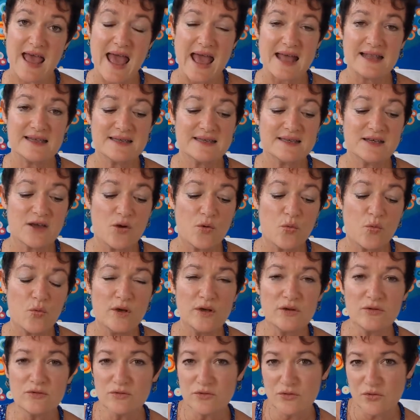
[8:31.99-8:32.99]
And so
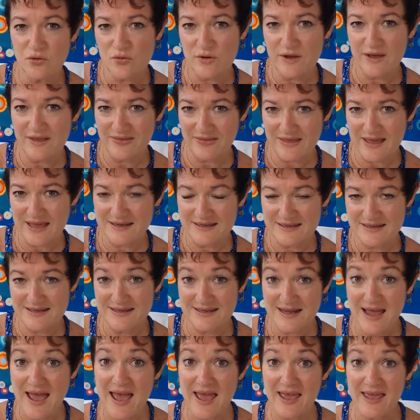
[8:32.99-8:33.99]
we'll look at that
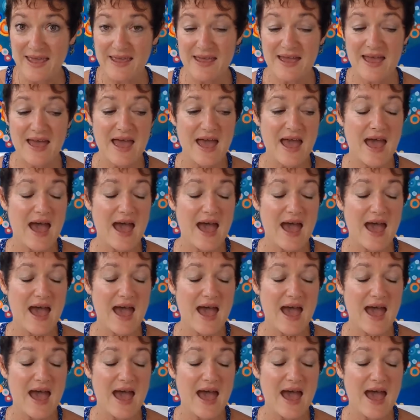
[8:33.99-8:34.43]
today